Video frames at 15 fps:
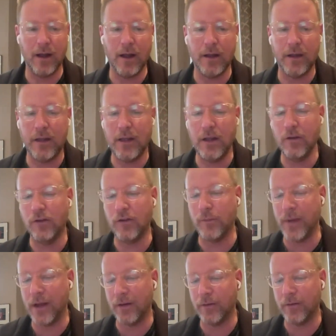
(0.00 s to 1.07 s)
a huge
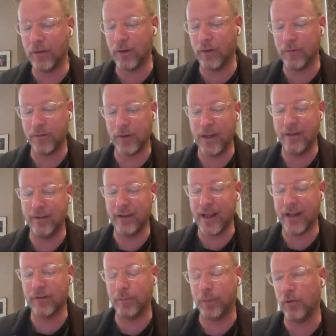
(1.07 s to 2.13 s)
amount of sort of his
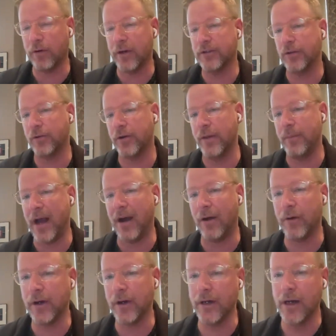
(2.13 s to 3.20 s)
exploratory
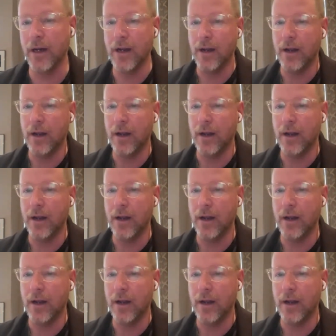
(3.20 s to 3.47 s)
power